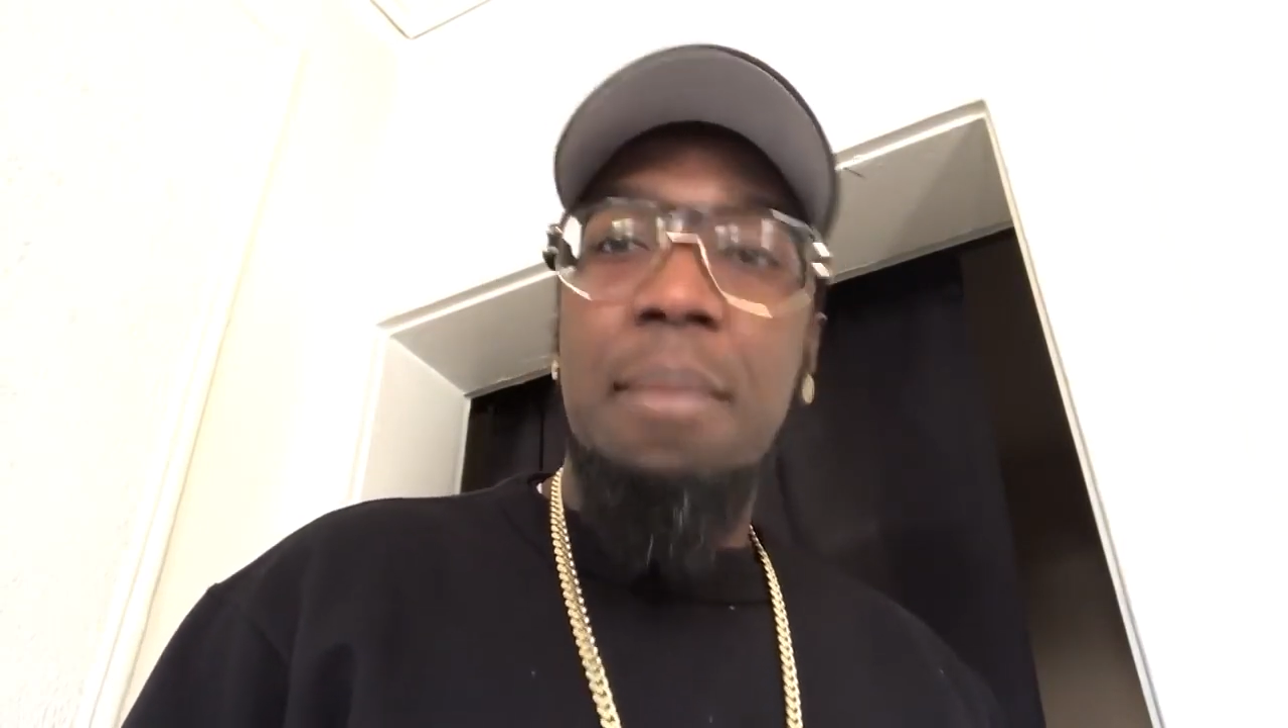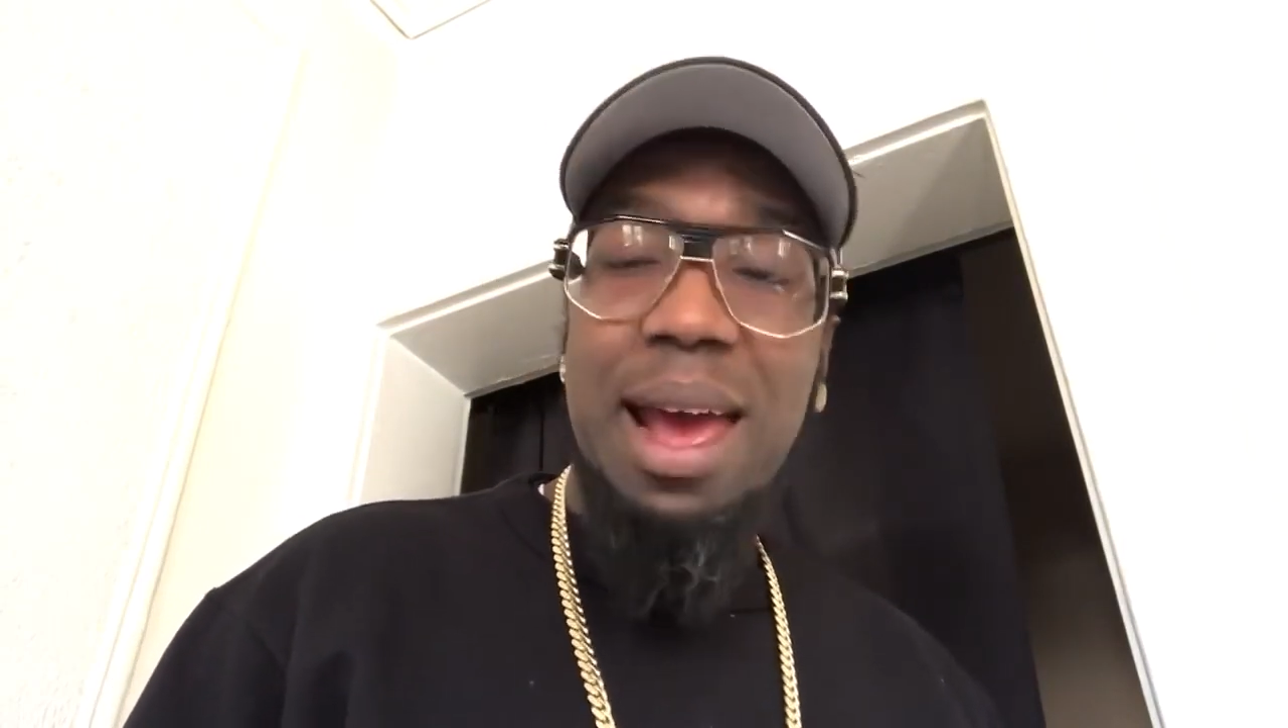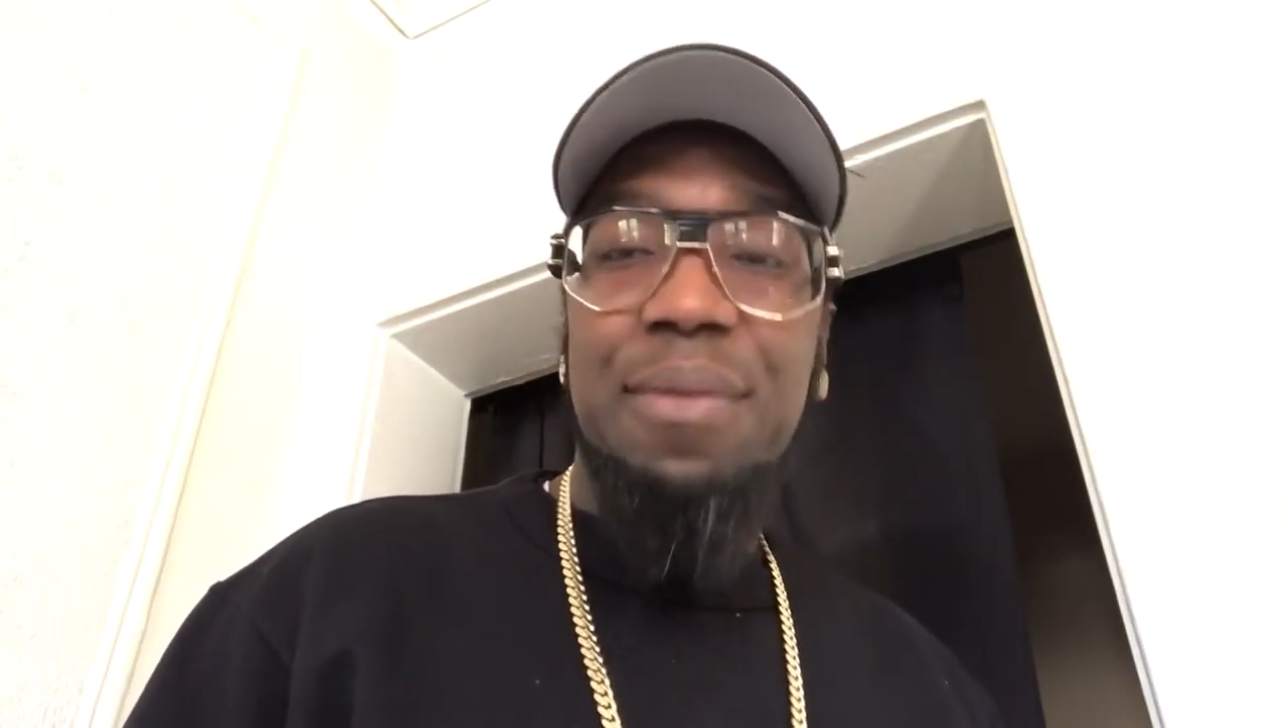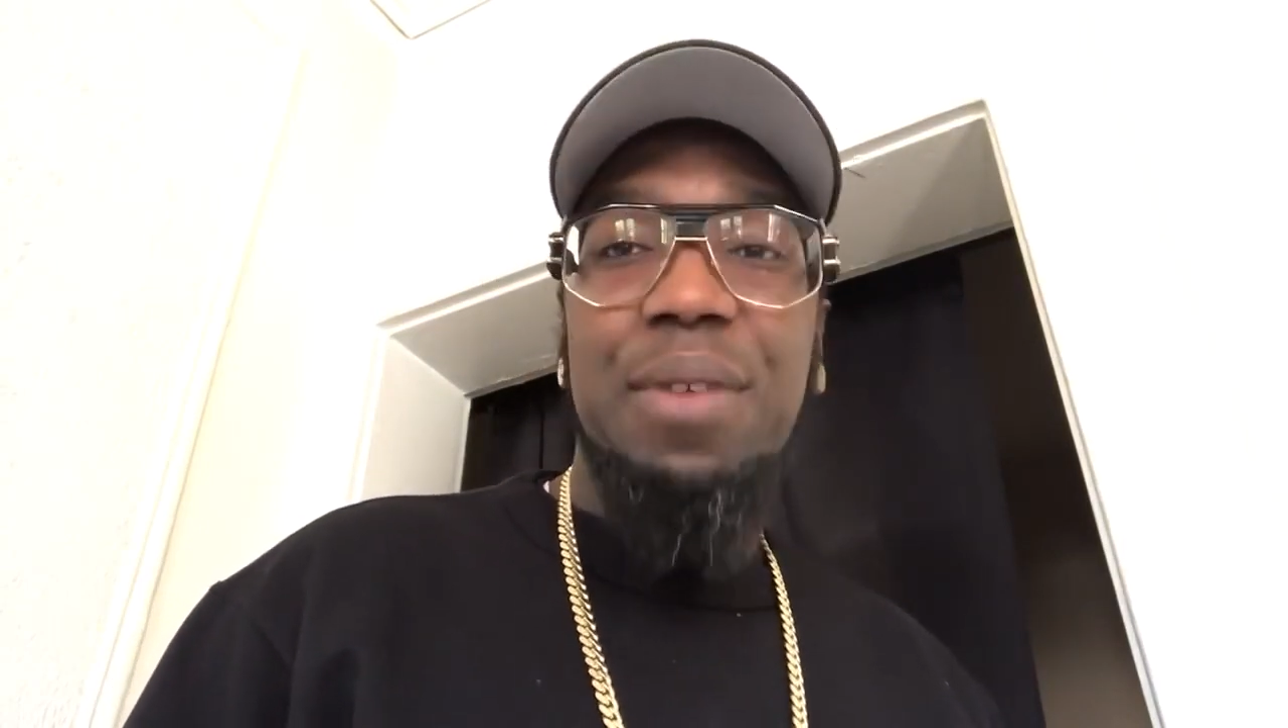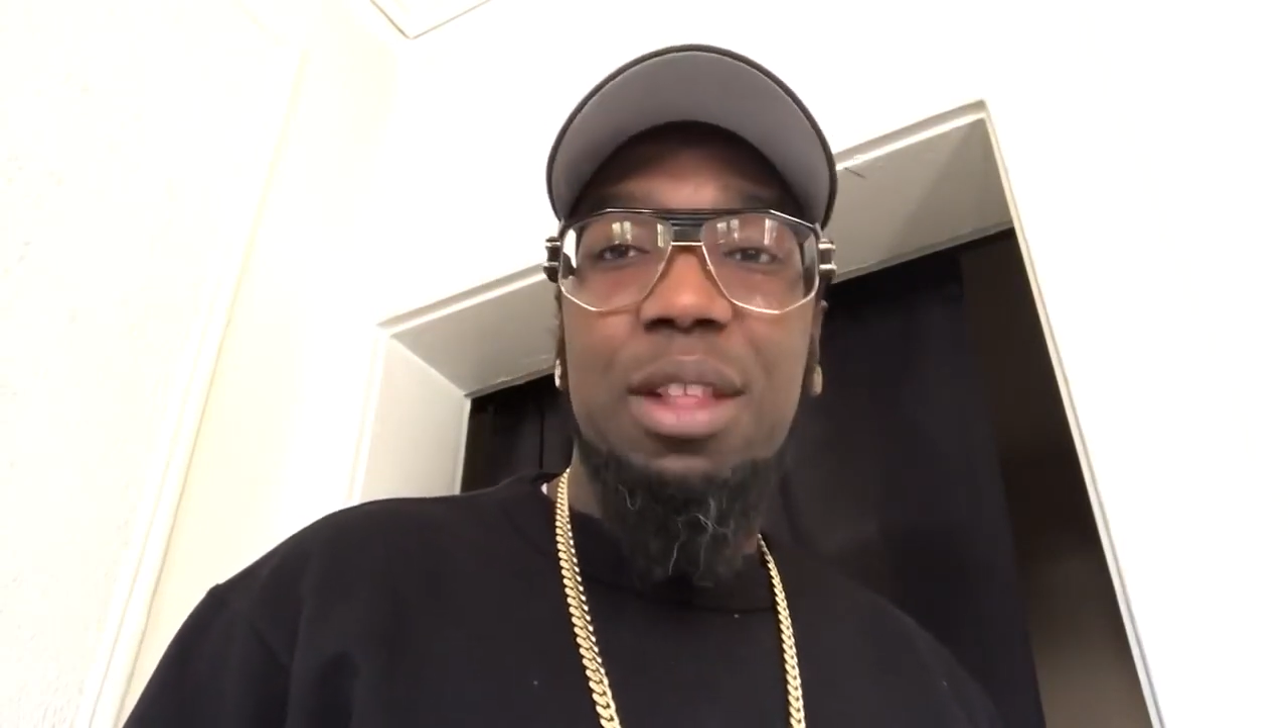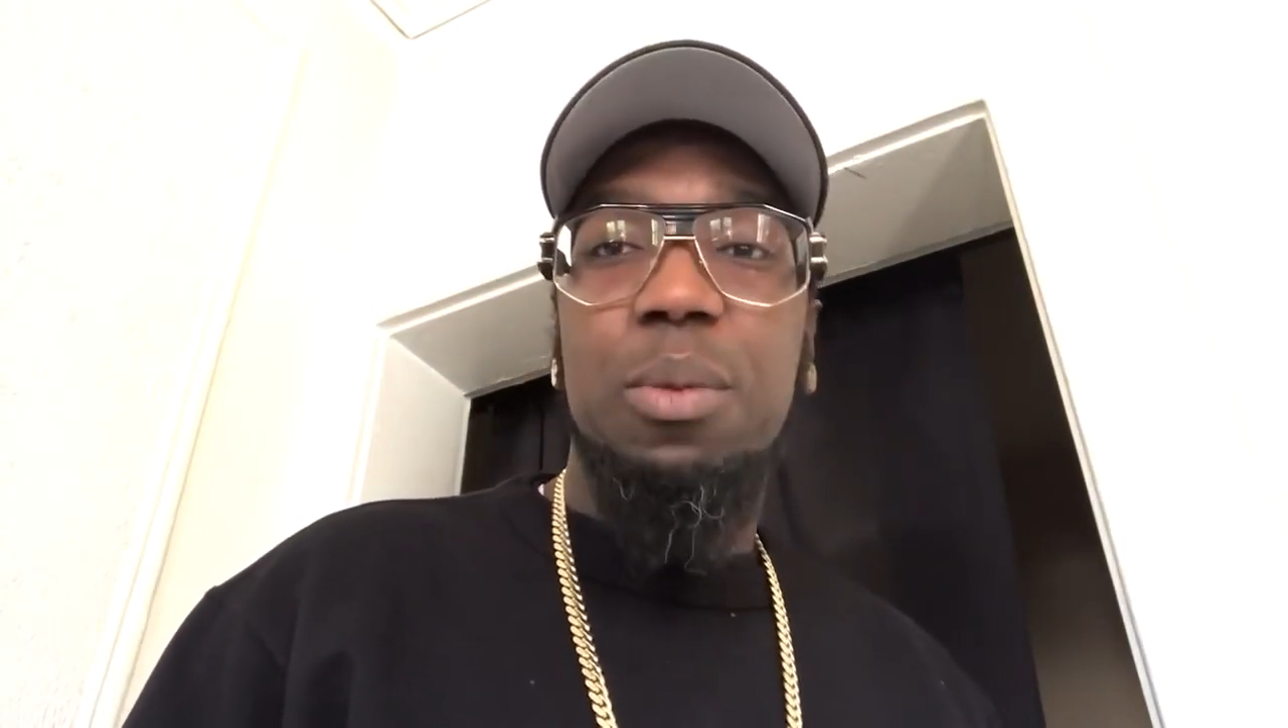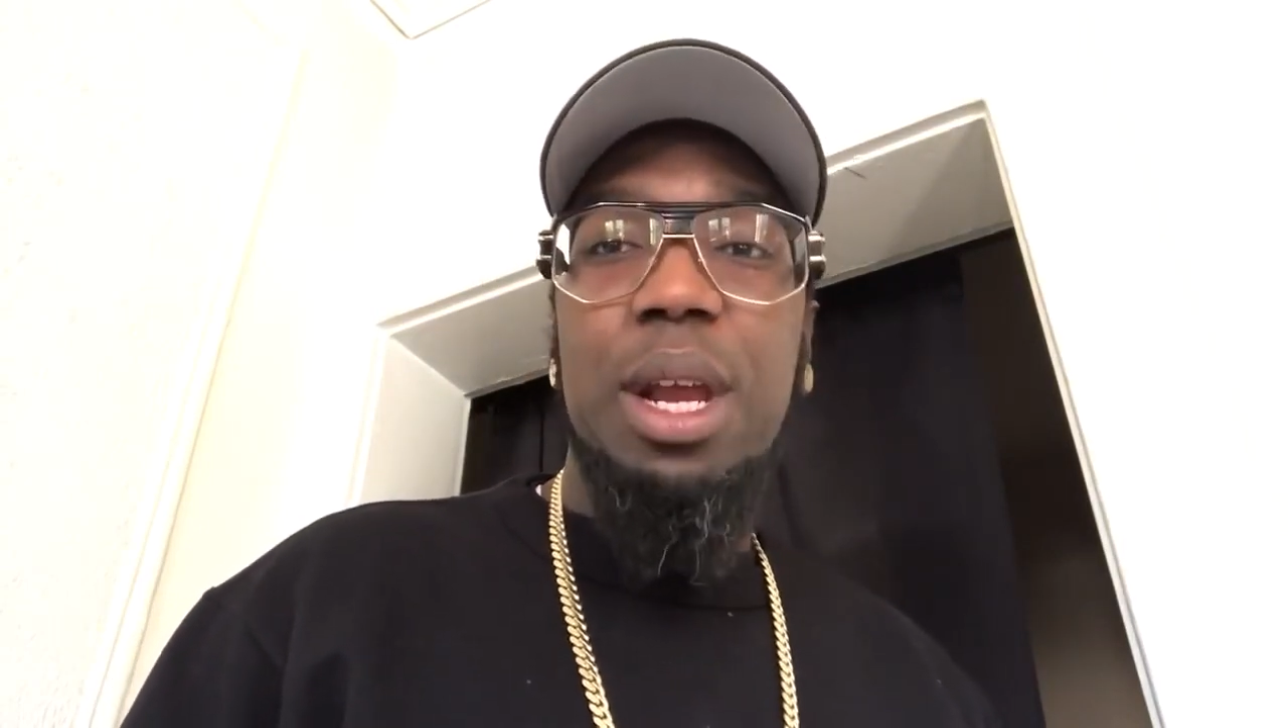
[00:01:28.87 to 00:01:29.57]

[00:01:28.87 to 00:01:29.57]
manifest